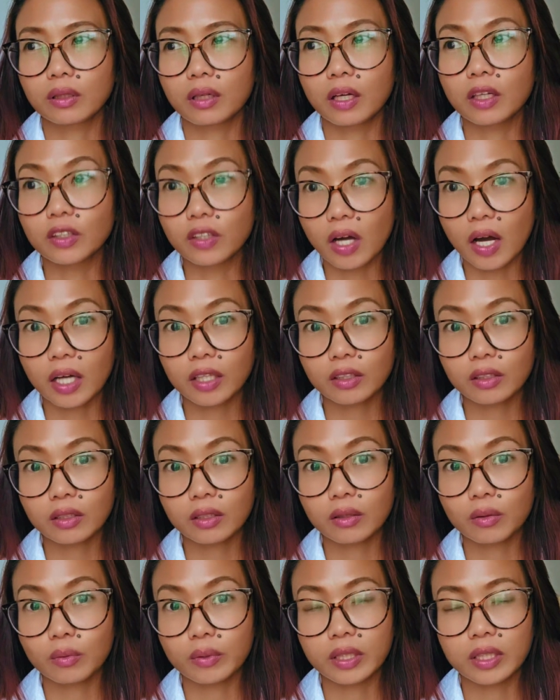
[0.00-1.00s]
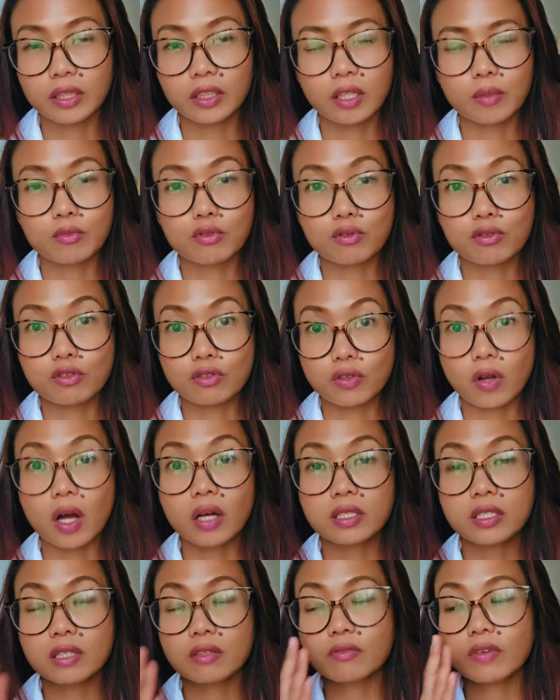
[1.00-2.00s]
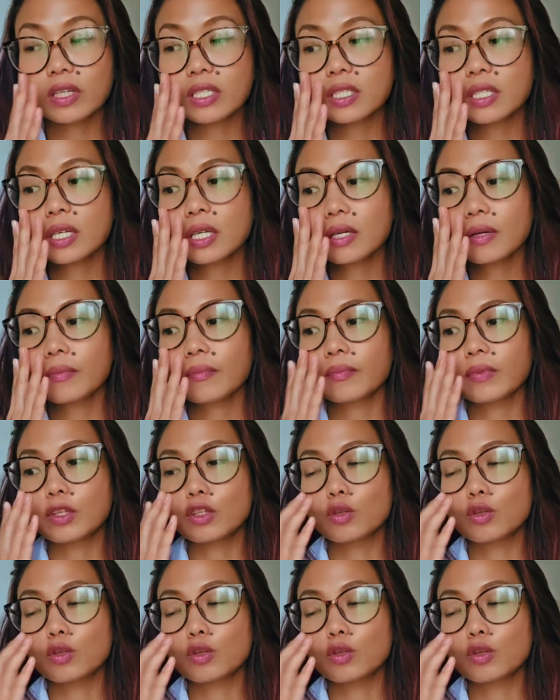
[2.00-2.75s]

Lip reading: a lot when it comes to stocks investing.